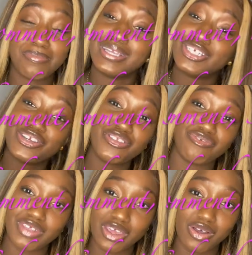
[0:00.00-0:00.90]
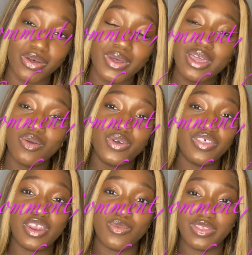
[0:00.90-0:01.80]
Please share the video with
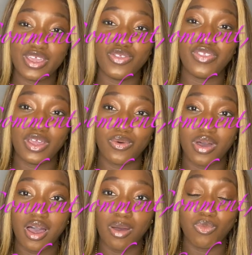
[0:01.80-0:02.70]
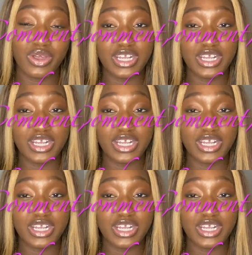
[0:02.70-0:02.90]
anyone that you think would